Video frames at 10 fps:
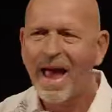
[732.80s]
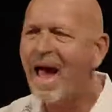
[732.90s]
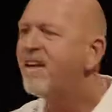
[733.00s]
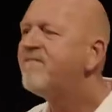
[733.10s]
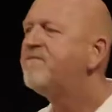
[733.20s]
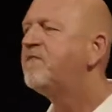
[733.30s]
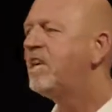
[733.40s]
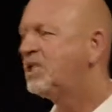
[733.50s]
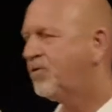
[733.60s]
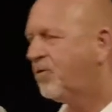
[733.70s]
had a
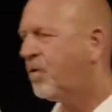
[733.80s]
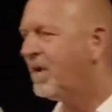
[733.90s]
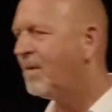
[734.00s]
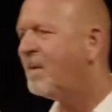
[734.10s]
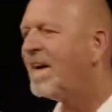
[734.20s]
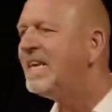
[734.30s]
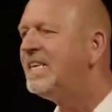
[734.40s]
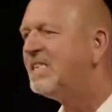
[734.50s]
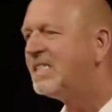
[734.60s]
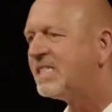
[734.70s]
feast for him.
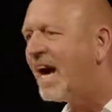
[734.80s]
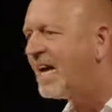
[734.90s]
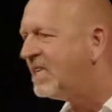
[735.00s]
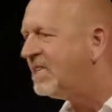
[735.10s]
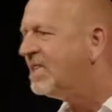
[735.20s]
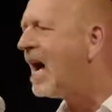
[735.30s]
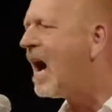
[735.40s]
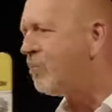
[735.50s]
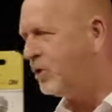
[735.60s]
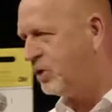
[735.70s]
He says, I
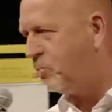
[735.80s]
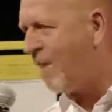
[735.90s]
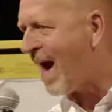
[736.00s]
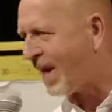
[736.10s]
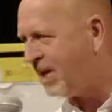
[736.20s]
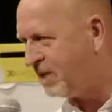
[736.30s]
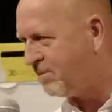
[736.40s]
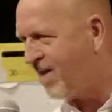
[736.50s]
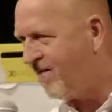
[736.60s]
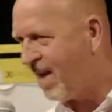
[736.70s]
adopt you back into
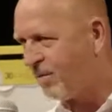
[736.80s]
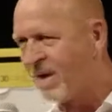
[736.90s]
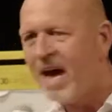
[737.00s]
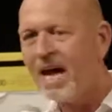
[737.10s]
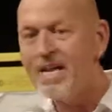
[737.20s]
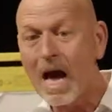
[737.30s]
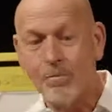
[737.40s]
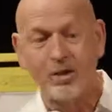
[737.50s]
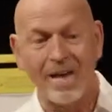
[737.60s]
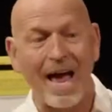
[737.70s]
my family.
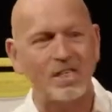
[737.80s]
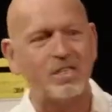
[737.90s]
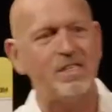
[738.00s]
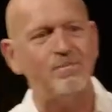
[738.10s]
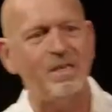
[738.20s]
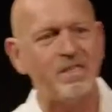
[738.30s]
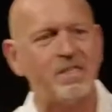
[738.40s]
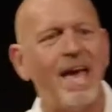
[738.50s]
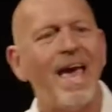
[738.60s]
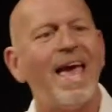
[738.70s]
Adoption actually means
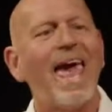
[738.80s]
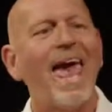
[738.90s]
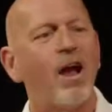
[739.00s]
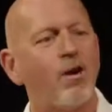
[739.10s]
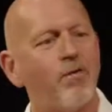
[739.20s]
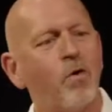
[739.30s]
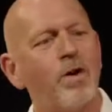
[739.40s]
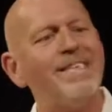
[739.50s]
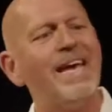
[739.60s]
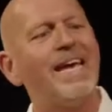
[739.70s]
cared for,
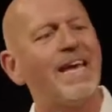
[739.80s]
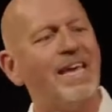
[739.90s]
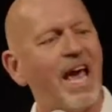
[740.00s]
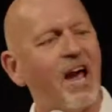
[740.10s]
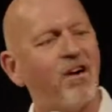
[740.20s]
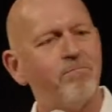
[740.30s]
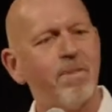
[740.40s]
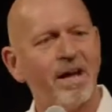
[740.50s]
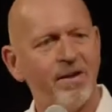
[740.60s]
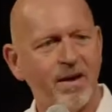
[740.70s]
taken care of
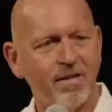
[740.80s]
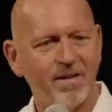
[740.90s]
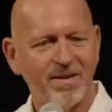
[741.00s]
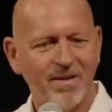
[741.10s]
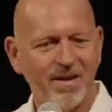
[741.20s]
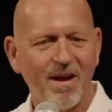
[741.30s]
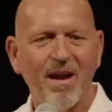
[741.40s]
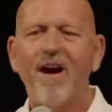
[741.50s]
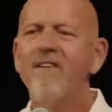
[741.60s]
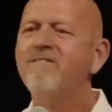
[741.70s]
by another.
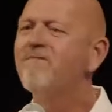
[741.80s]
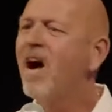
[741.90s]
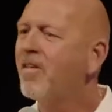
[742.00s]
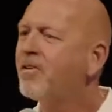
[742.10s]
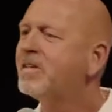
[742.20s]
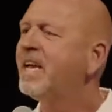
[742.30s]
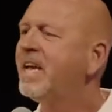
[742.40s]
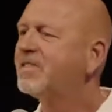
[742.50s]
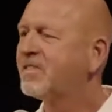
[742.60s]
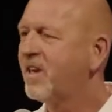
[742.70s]
Our Father
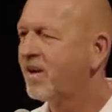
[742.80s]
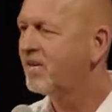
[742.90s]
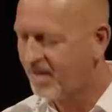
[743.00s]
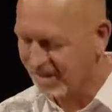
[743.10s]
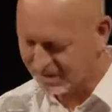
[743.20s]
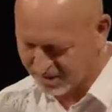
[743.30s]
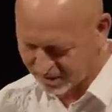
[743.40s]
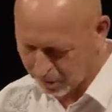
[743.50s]
takes care of us.